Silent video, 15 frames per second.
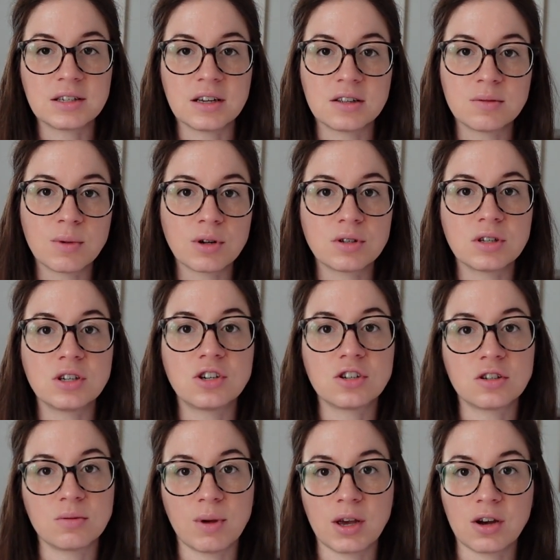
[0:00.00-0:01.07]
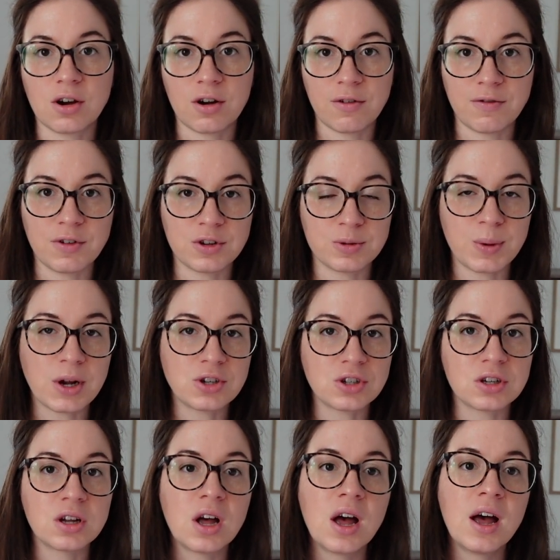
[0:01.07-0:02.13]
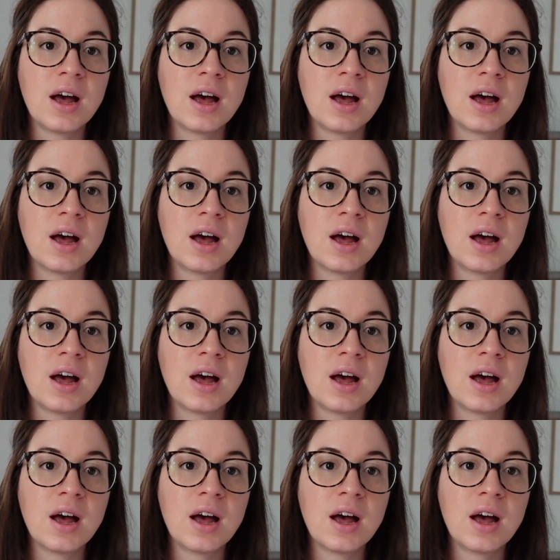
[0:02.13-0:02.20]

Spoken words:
It's mostly just to make her feel special,